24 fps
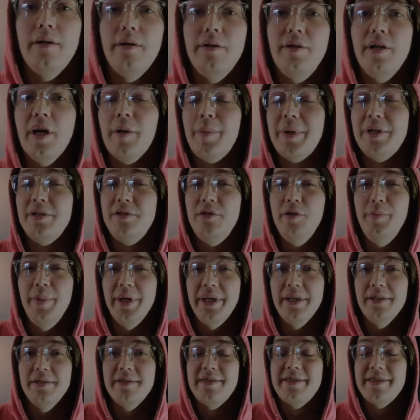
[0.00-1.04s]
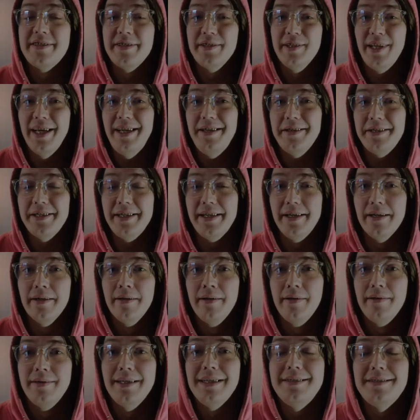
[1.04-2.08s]
Now by zooming in slightly,
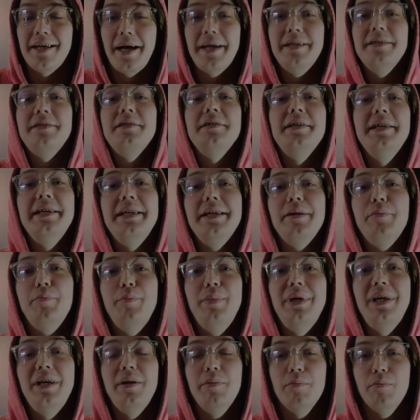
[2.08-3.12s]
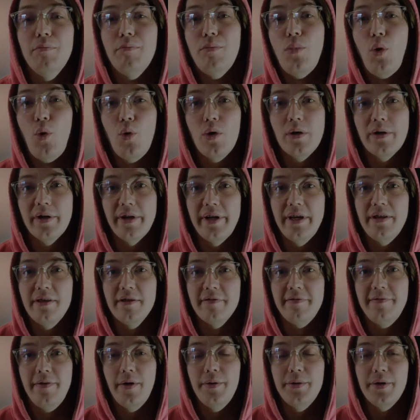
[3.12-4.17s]
that's isolating me more in the
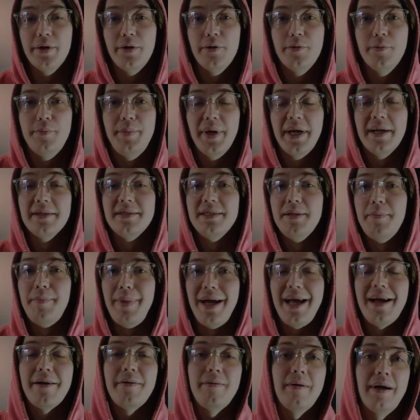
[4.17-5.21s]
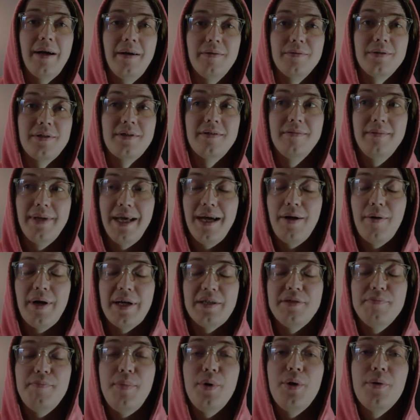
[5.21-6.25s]
photo because the background now
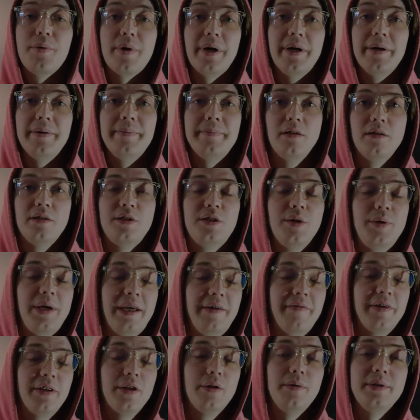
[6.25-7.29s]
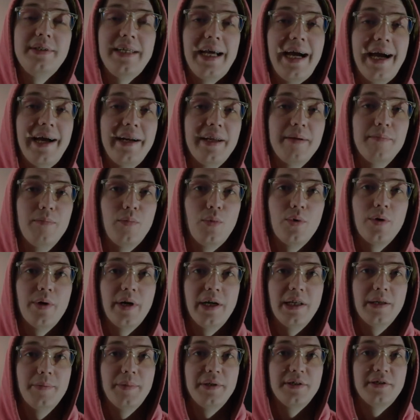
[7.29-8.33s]
has bokeh. So even though it's adding more
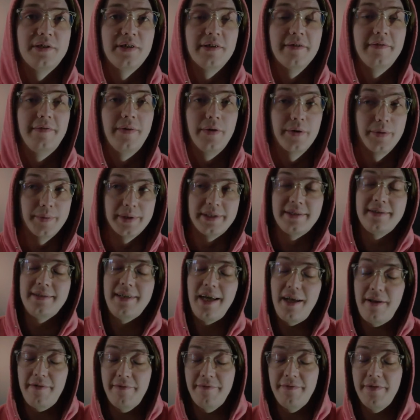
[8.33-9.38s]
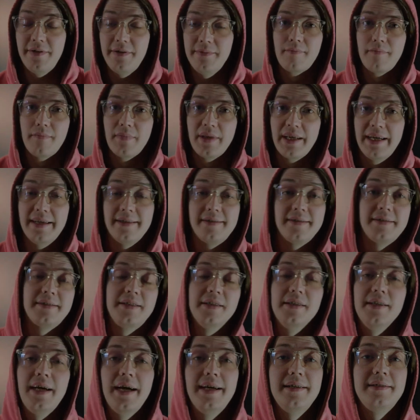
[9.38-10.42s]
elements to the photo itself, it's
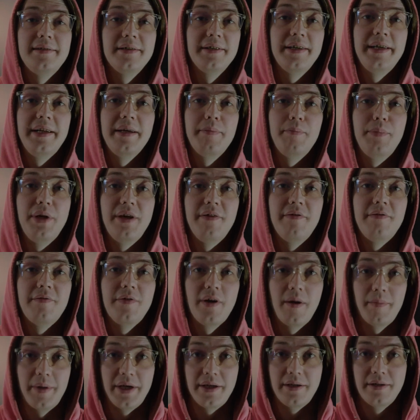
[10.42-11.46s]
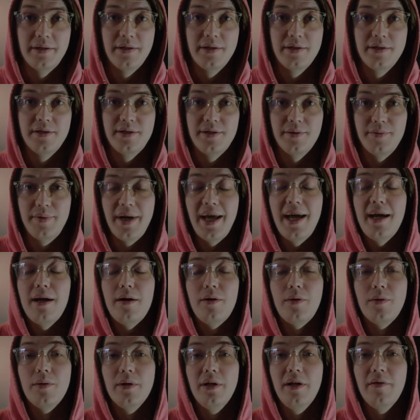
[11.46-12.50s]
still isolating me from it. So
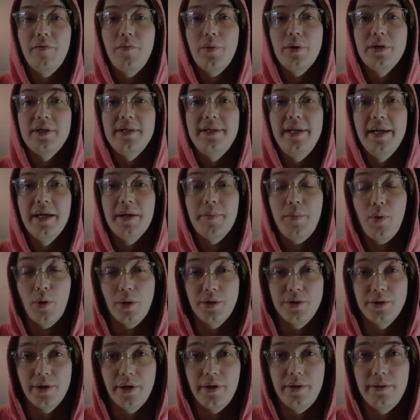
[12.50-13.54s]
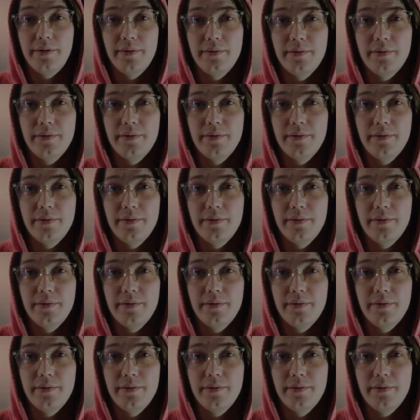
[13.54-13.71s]
now, if we're to take a portrait,